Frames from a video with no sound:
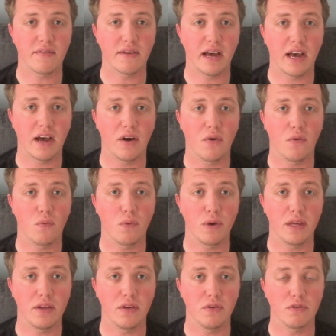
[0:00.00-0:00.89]
how we
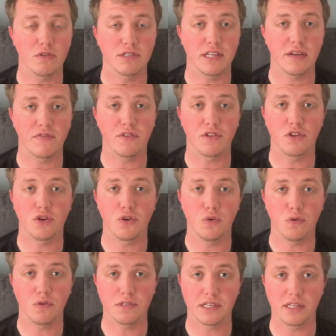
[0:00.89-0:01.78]
use different
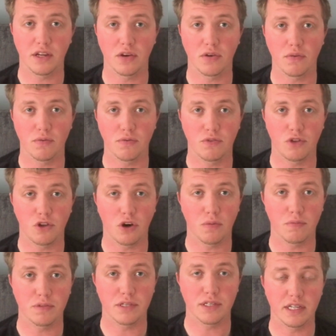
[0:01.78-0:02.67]
tools in our
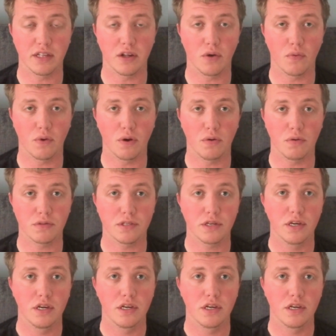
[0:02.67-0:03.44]
jobs our roles,